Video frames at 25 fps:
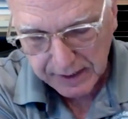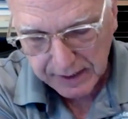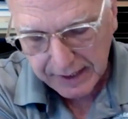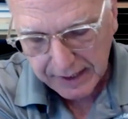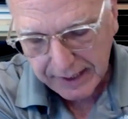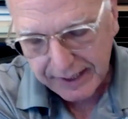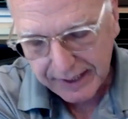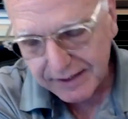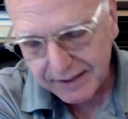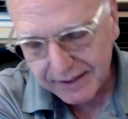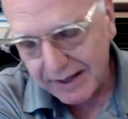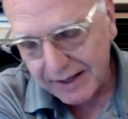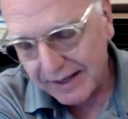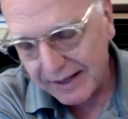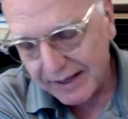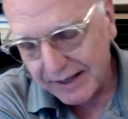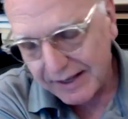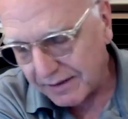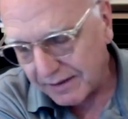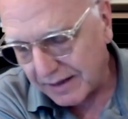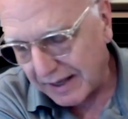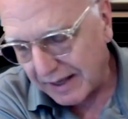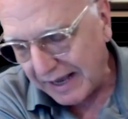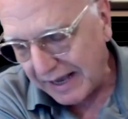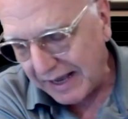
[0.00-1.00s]
and
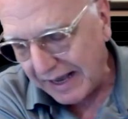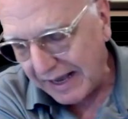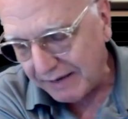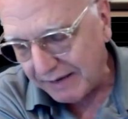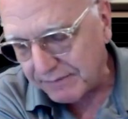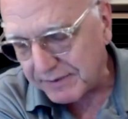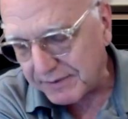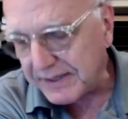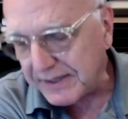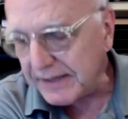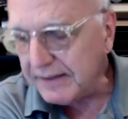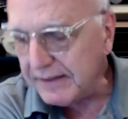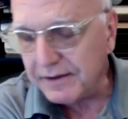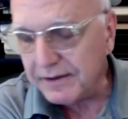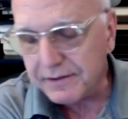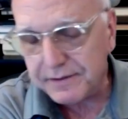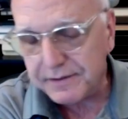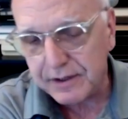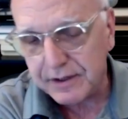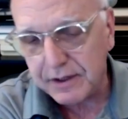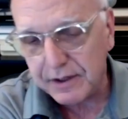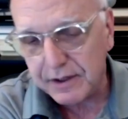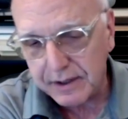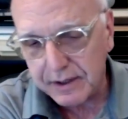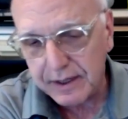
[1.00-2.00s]
I've seen this
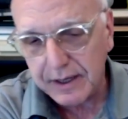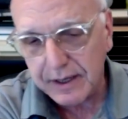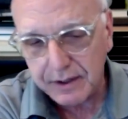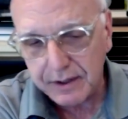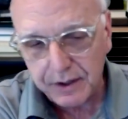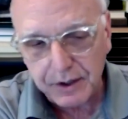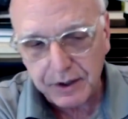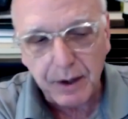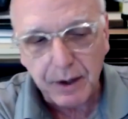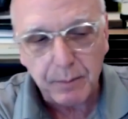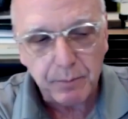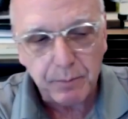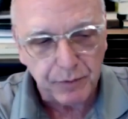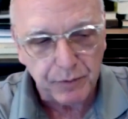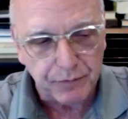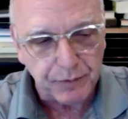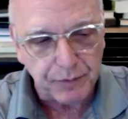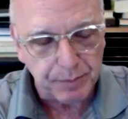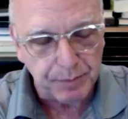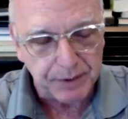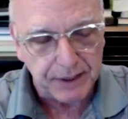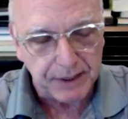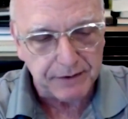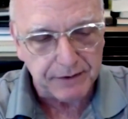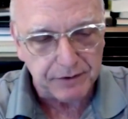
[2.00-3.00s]
in a number of the
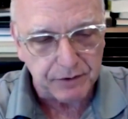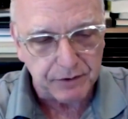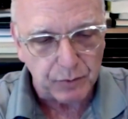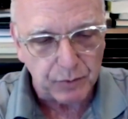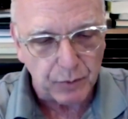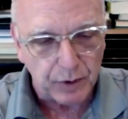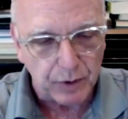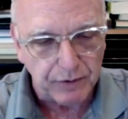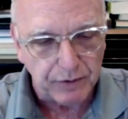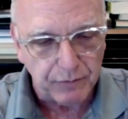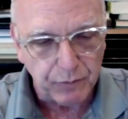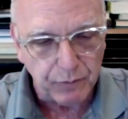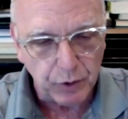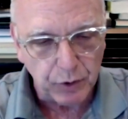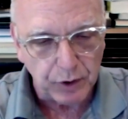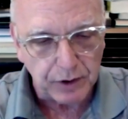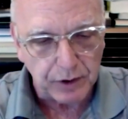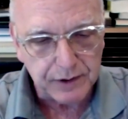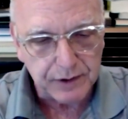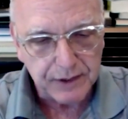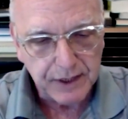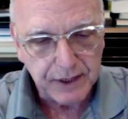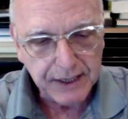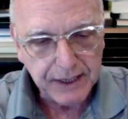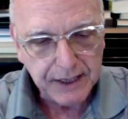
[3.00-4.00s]
places where I've
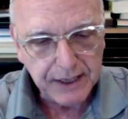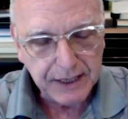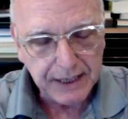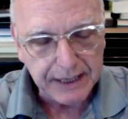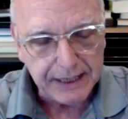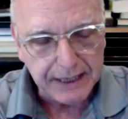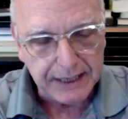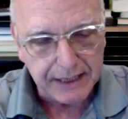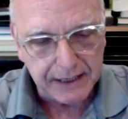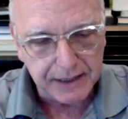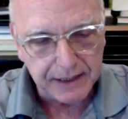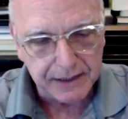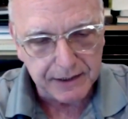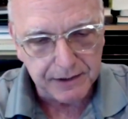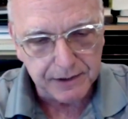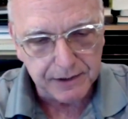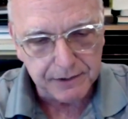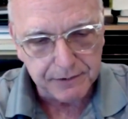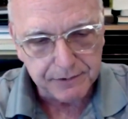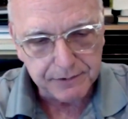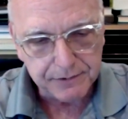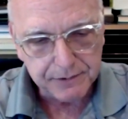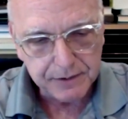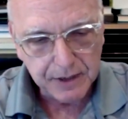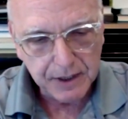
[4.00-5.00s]
worked,
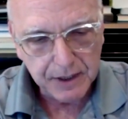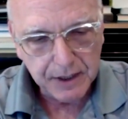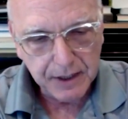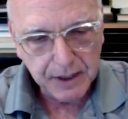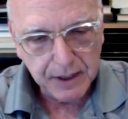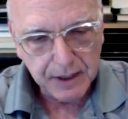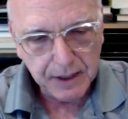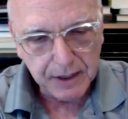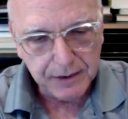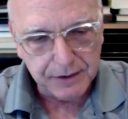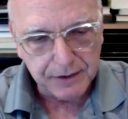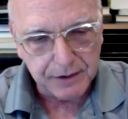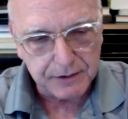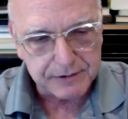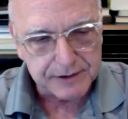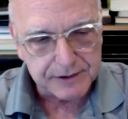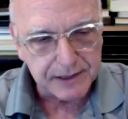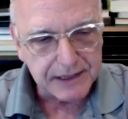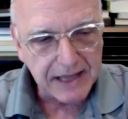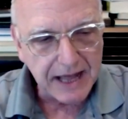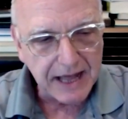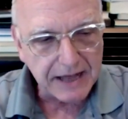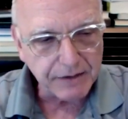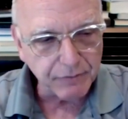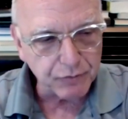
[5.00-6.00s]
is there's a
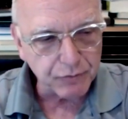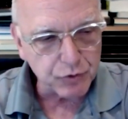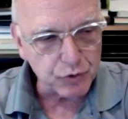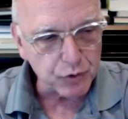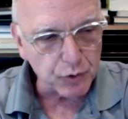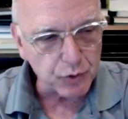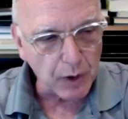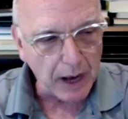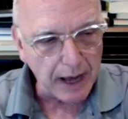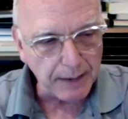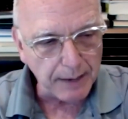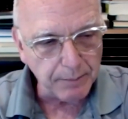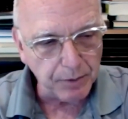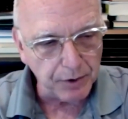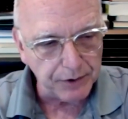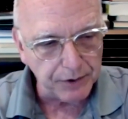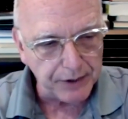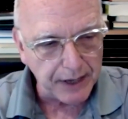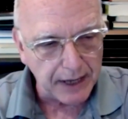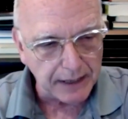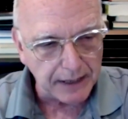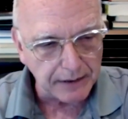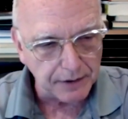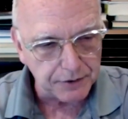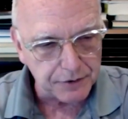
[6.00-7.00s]
lot of tribal
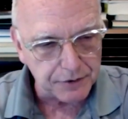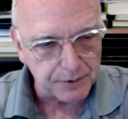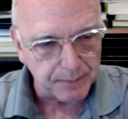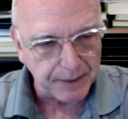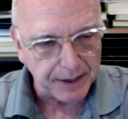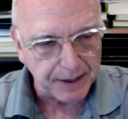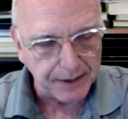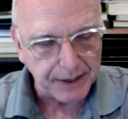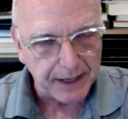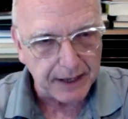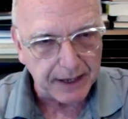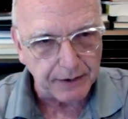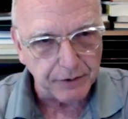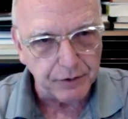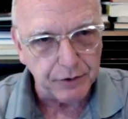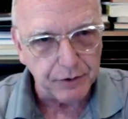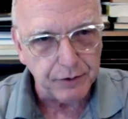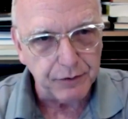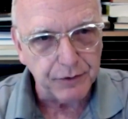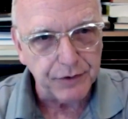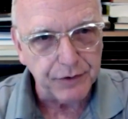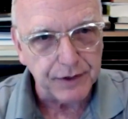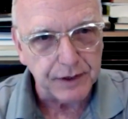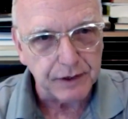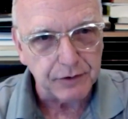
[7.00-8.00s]
knowledge about how to
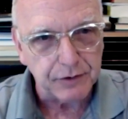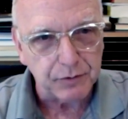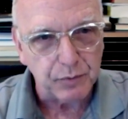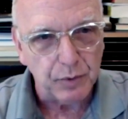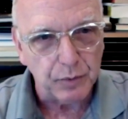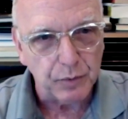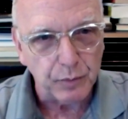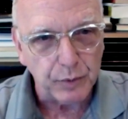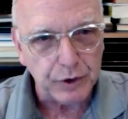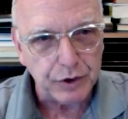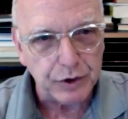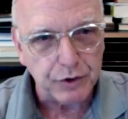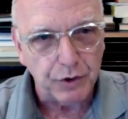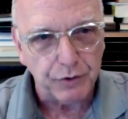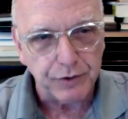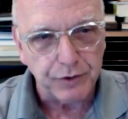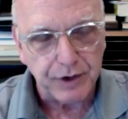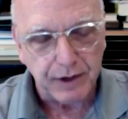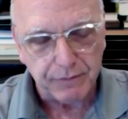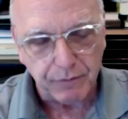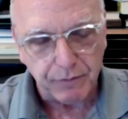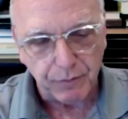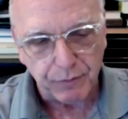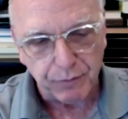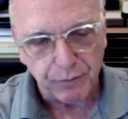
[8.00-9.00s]
do things when we don't
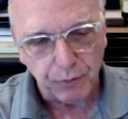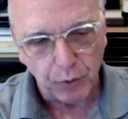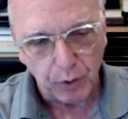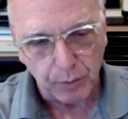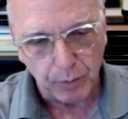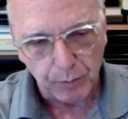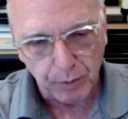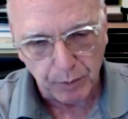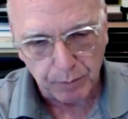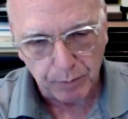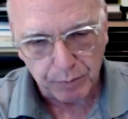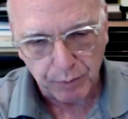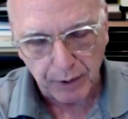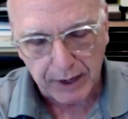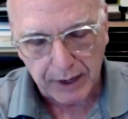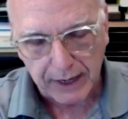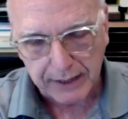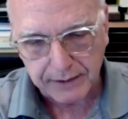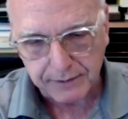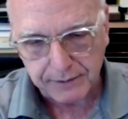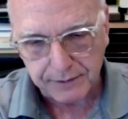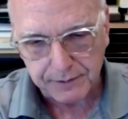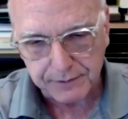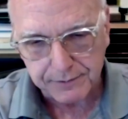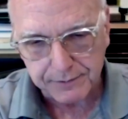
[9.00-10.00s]
have a formal
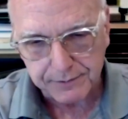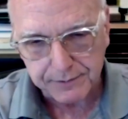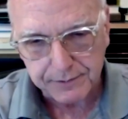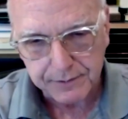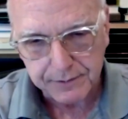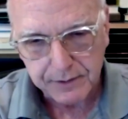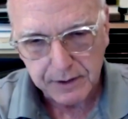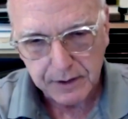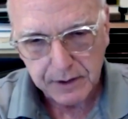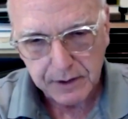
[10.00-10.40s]
practice